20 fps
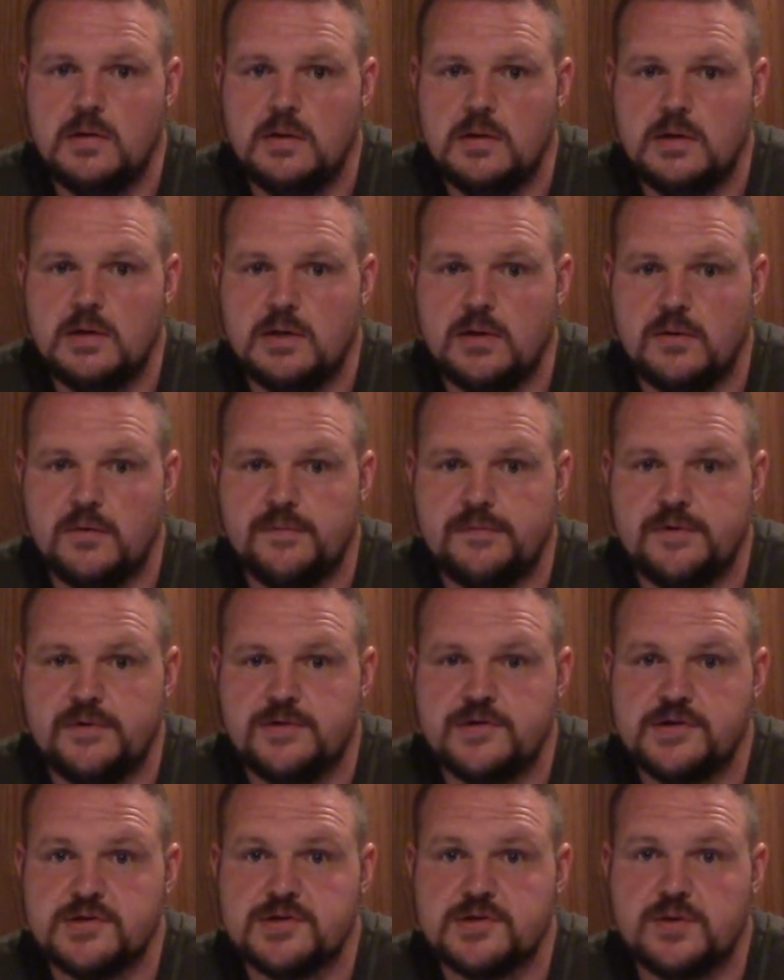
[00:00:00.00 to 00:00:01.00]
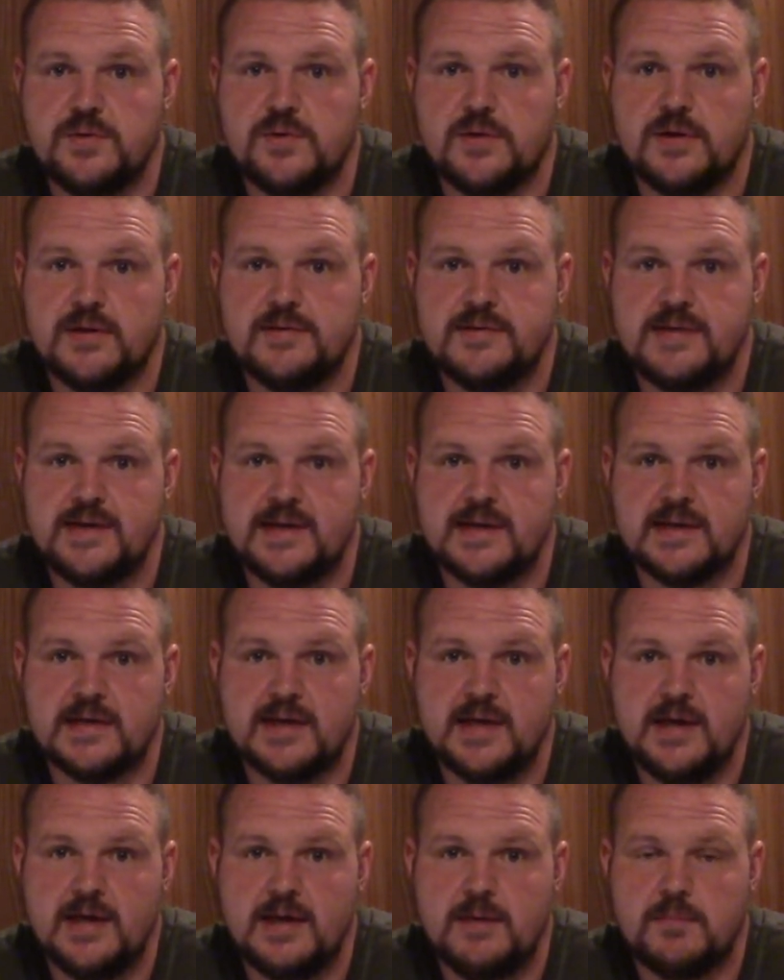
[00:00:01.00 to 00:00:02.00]
You know, if you're just going to tent
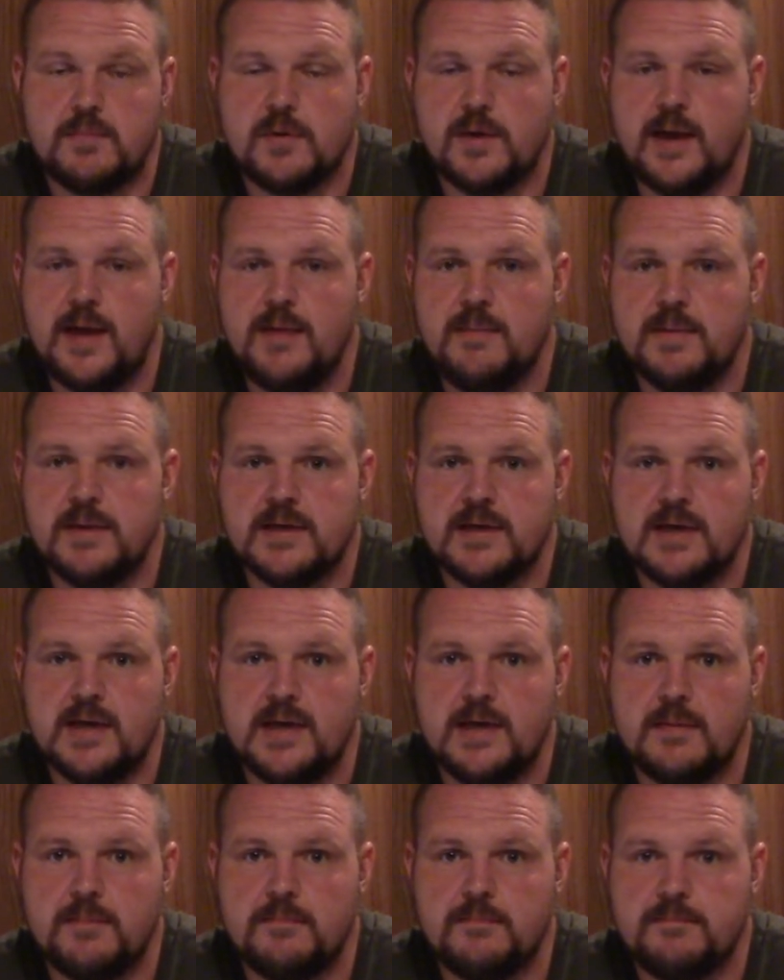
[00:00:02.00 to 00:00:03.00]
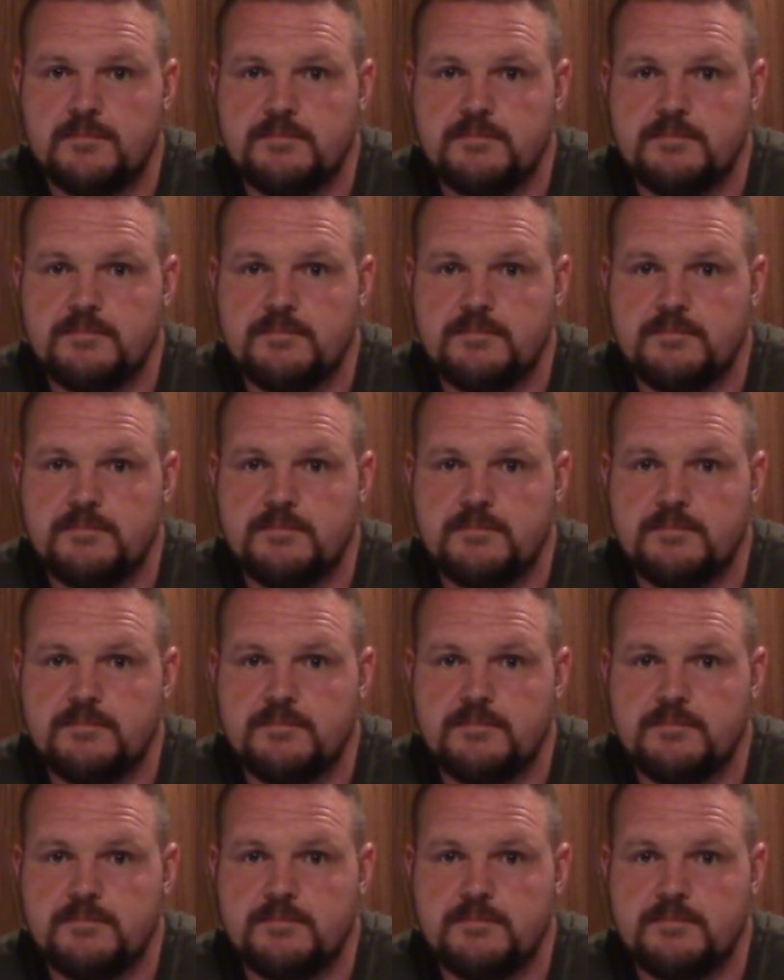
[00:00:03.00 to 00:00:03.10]
camp or hammock camp,